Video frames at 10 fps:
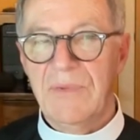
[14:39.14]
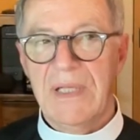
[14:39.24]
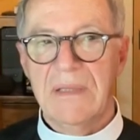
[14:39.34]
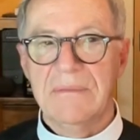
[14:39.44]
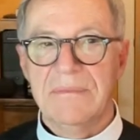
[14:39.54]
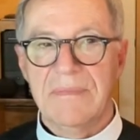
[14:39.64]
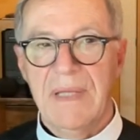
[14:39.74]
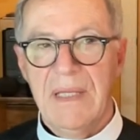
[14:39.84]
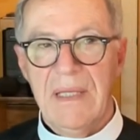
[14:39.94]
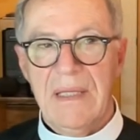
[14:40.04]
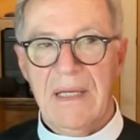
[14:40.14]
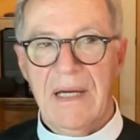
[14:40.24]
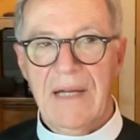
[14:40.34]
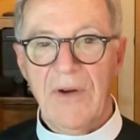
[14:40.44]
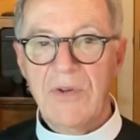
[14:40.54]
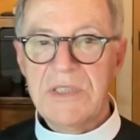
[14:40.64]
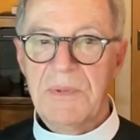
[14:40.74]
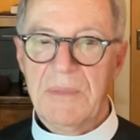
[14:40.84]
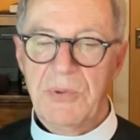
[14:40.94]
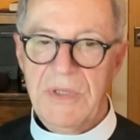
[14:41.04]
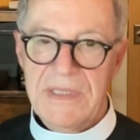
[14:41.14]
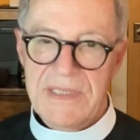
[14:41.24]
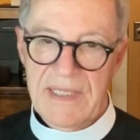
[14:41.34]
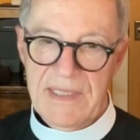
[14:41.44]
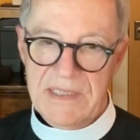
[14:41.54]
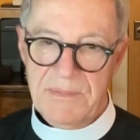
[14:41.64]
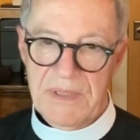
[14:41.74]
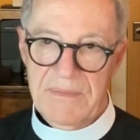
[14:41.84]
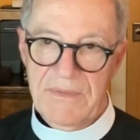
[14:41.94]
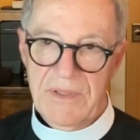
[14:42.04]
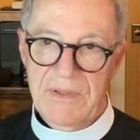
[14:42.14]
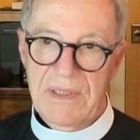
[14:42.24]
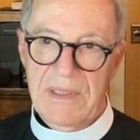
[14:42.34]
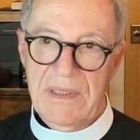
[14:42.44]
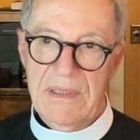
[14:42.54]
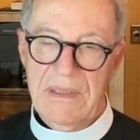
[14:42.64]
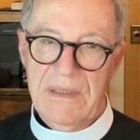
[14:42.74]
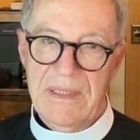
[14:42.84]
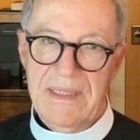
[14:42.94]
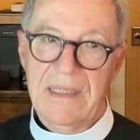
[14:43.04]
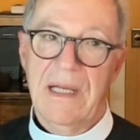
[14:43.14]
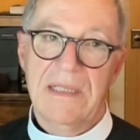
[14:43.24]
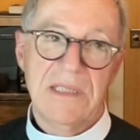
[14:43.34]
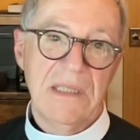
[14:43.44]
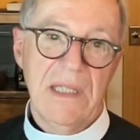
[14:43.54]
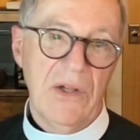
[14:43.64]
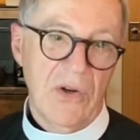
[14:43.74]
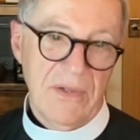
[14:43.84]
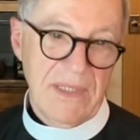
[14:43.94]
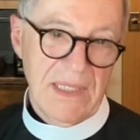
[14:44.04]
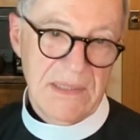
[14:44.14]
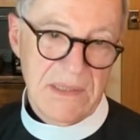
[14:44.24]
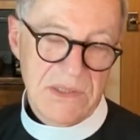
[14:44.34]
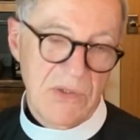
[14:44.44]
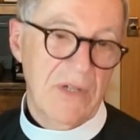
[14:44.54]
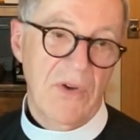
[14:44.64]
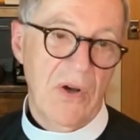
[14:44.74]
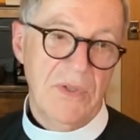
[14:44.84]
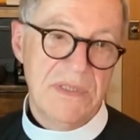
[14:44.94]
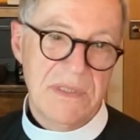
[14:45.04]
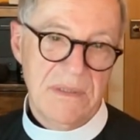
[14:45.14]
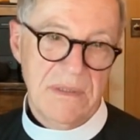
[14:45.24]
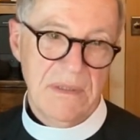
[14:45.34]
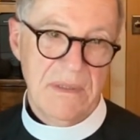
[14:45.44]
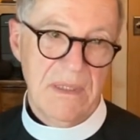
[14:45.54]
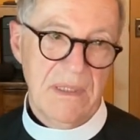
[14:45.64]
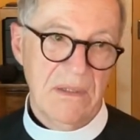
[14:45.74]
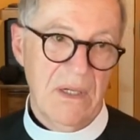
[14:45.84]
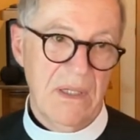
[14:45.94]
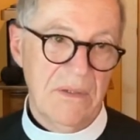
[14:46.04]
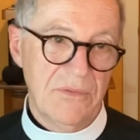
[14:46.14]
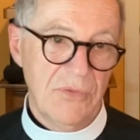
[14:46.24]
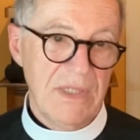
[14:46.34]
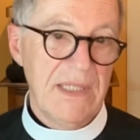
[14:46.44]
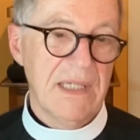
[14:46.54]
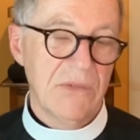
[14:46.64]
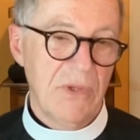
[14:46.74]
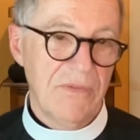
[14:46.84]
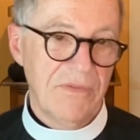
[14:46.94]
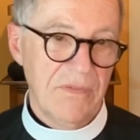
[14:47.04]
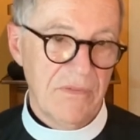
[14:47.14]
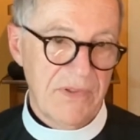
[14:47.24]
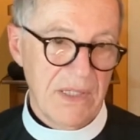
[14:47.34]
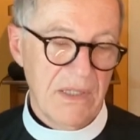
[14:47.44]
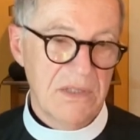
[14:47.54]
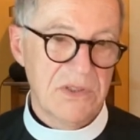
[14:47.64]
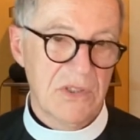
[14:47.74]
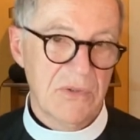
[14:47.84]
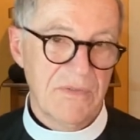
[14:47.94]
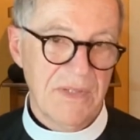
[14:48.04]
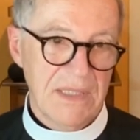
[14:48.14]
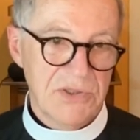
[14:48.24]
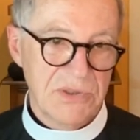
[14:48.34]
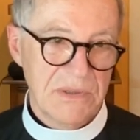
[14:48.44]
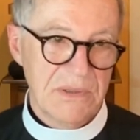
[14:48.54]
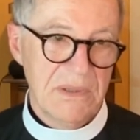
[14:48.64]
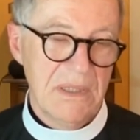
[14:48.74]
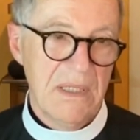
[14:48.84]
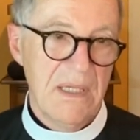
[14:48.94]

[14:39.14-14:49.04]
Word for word: Well, I've always been a priest that has been very theologically oriented, so I've always done a lot of reading and ref- theological reflection.